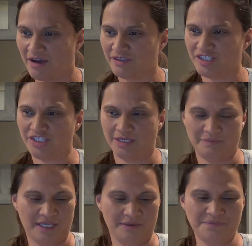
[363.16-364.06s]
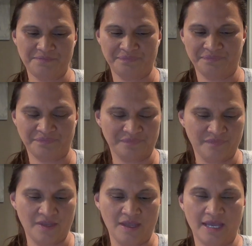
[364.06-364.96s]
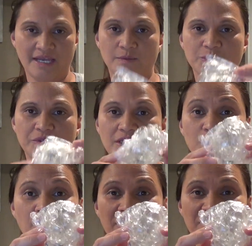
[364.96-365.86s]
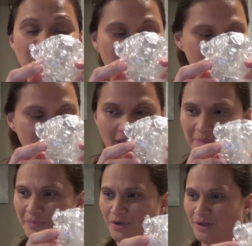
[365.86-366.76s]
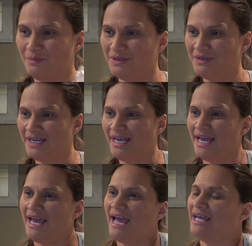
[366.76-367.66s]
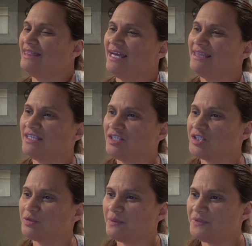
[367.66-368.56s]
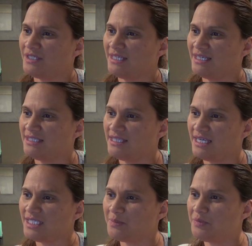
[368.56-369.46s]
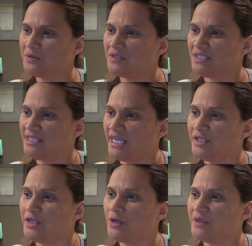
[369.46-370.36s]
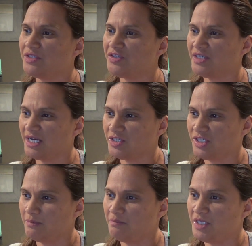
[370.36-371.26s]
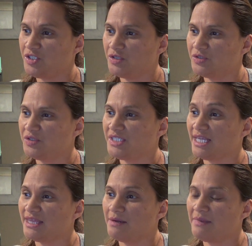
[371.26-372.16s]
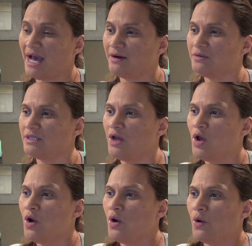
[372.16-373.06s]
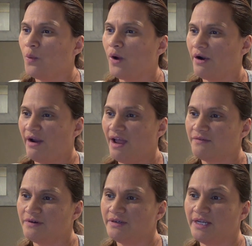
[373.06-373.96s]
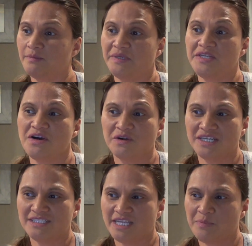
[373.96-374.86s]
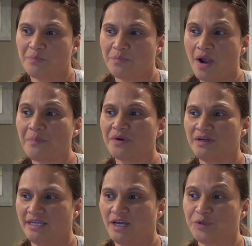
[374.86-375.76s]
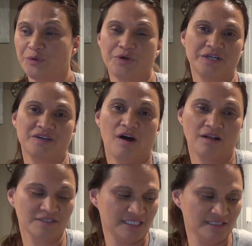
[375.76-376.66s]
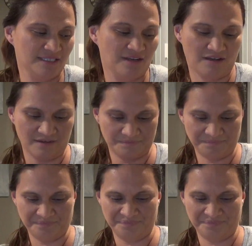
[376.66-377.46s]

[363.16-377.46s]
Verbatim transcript: Down the Chimney. It comes with a 25 light bulb. And then the description is, these boots need no introduction. Be sure to set them out wherever they'll be noticed and properly adored all season long.